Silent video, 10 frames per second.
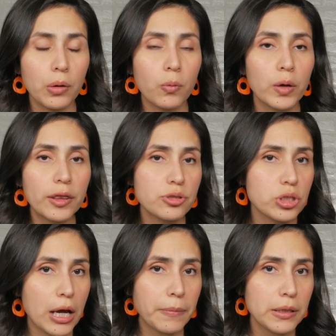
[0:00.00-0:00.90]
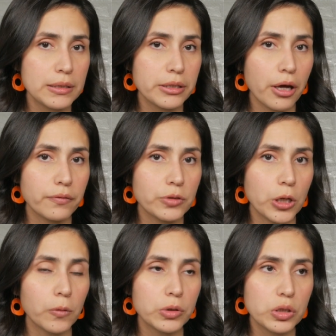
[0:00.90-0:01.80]
with Japanese soft
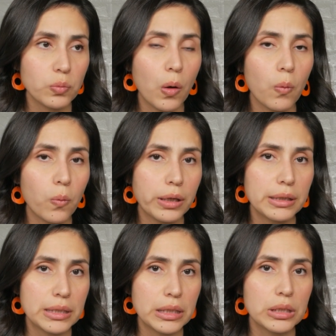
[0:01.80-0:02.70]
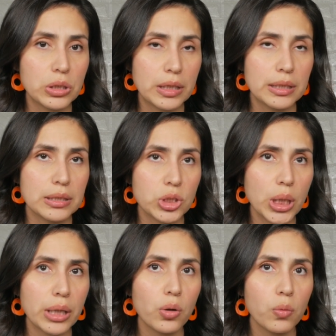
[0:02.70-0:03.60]
gel, which is what we teach in this
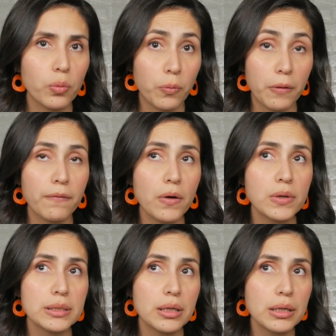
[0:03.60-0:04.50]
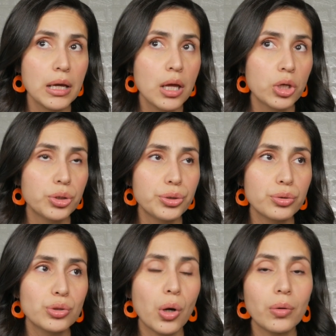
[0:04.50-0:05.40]
channel, where we focus on,
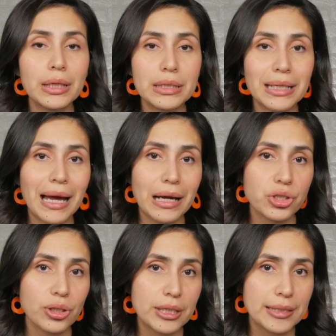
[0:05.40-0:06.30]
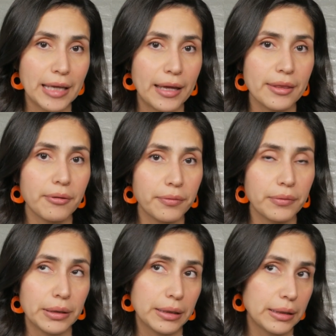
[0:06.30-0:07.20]
you don't need to actually sand
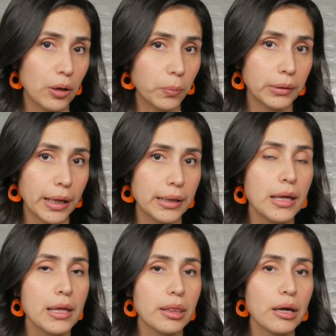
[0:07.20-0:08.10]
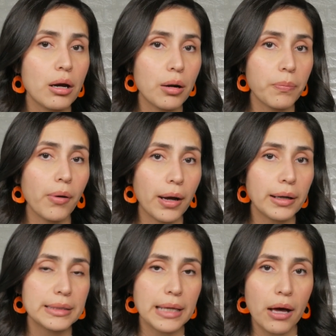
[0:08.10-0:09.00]
the nail plate. There are
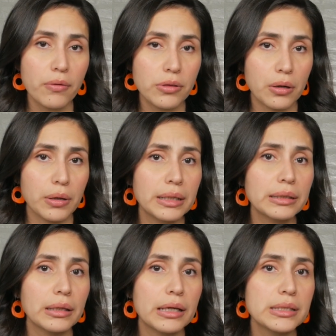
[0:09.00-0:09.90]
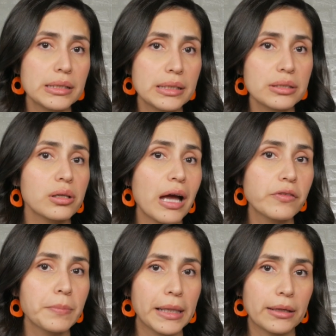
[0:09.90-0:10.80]
products out there, and it doesn't necessarily
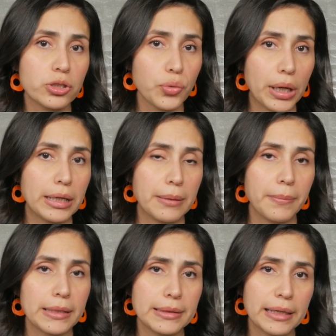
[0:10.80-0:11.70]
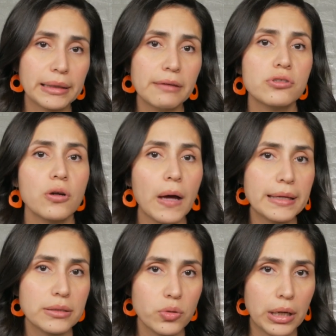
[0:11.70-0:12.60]
have to be like a training base. Like Leafgel
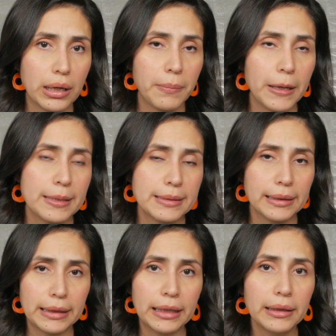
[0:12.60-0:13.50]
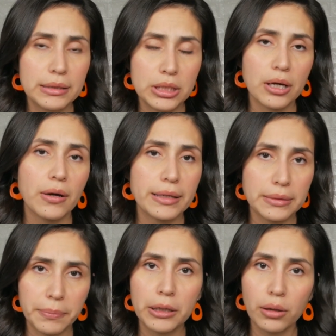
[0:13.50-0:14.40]
has a training base, Lily Gel has
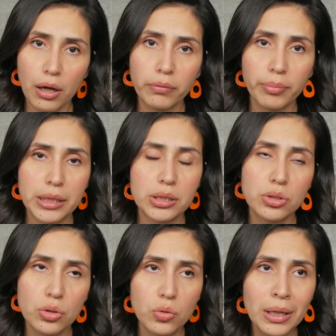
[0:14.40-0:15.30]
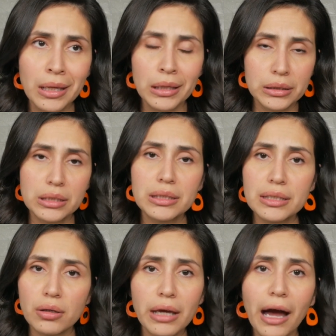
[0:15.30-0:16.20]
a peel off base too. It doesn't
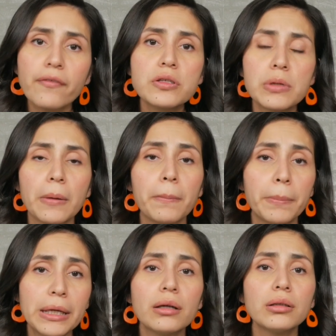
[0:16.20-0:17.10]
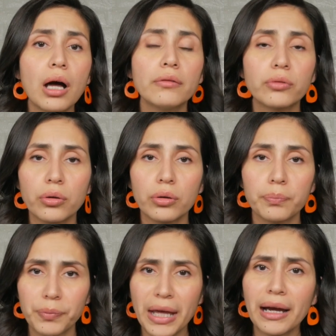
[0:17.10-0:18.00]
necessarily have to be a peel off or
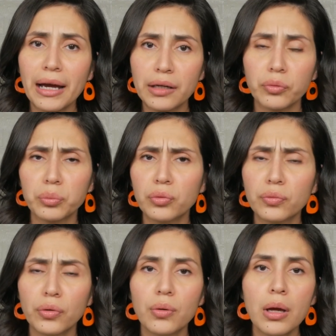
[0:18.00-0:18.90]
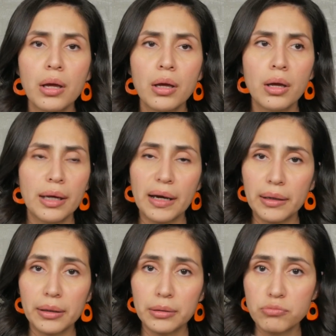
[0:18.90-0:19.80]
that kind of removal
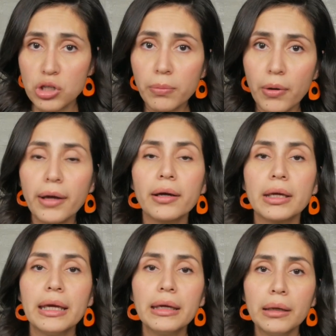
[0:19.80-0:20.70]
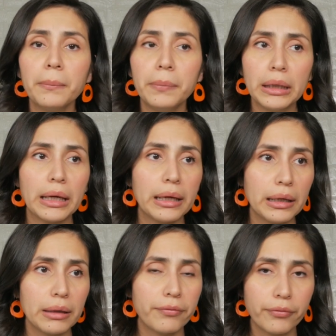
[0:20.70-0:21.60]
gel product. It can be
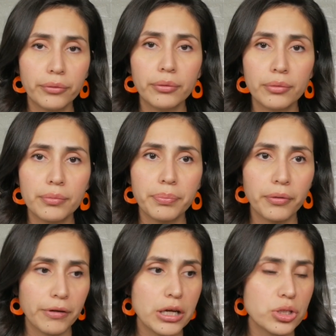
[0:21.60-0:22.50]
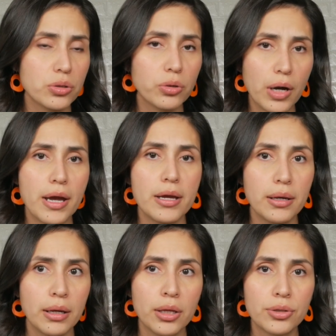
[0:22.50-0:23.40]
a full professional
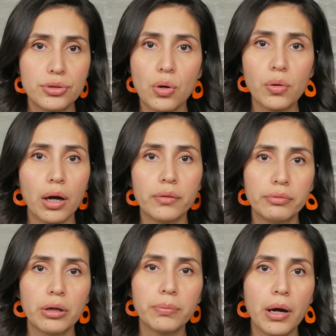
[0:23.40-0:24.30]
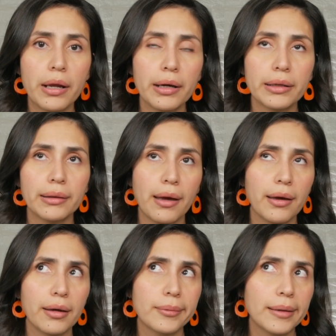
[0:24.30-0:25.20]
grade soak off nail product
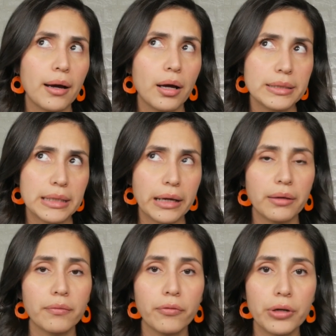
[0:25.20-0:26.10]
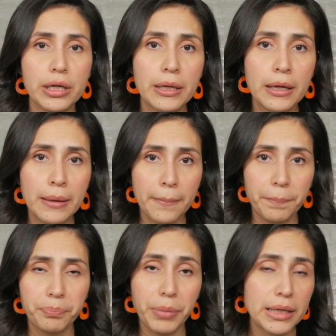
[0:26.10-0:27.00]
like sanding free
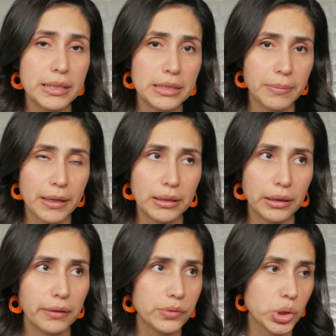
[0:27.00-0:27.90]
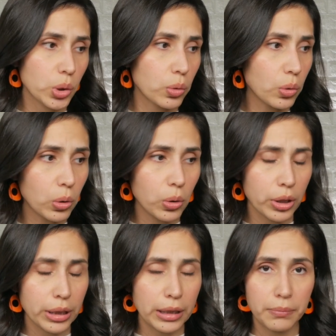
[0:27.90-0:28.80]
base by Leafgel,
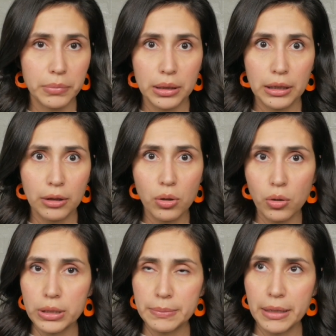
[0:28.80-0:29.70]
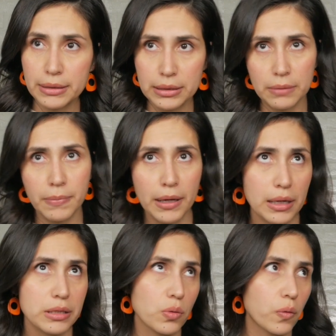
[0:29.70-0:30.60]
or it can be Kokoist Mega Stick
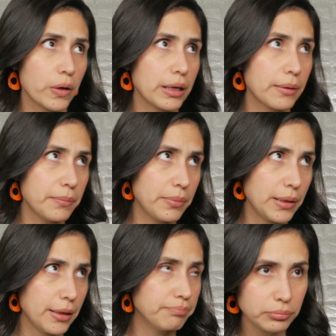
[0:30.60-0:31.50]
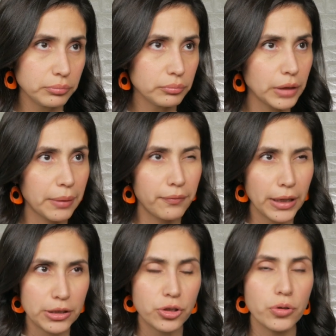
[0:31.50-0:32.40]
base, or it can be
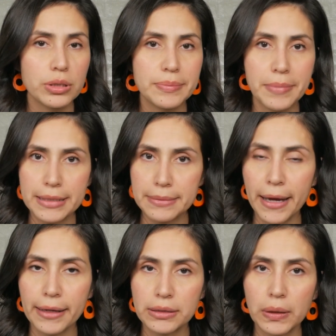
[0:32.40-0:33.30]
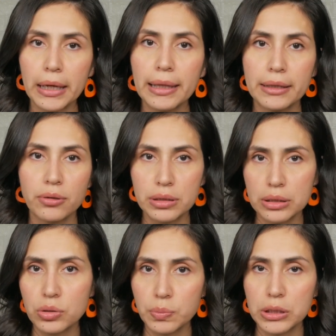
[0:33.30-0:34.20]
Vetral's Base Max, okay? Like those
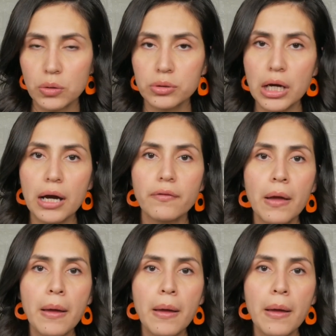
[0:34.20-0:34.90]
need to be soaked off.